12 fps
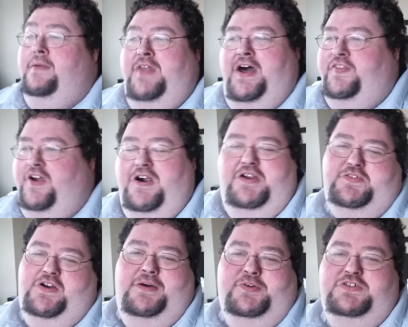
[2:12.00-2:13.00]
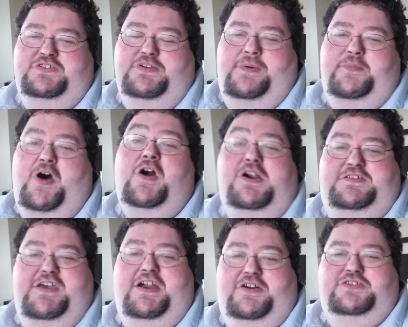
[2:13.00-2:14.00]
not the heartthrob on YouTube, I'm the heart
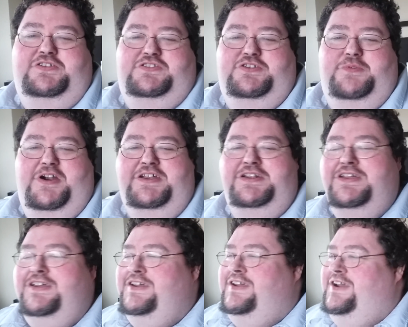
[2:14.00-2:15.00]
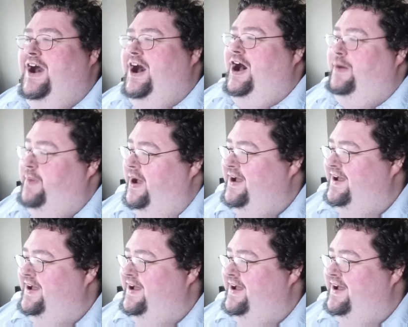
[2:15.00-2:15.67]
attack on YouTube, right? I